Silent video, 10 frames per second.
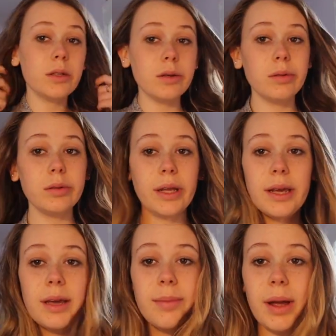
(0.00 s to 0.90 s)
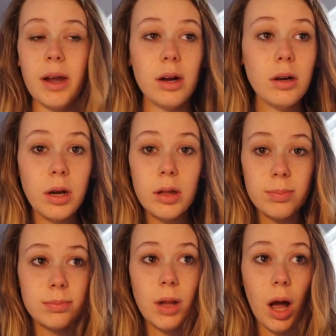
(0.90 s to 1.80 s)
So, like, my hair
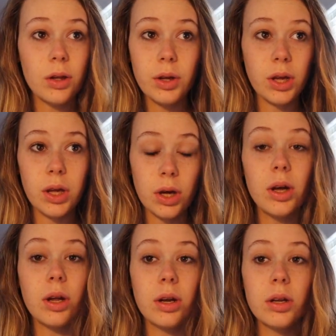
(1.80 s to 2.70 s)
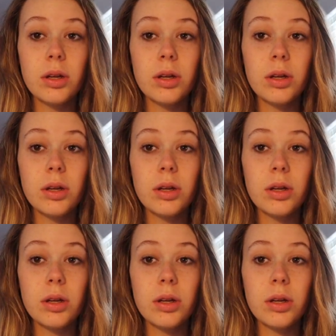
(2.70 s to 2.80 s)
is not looking good,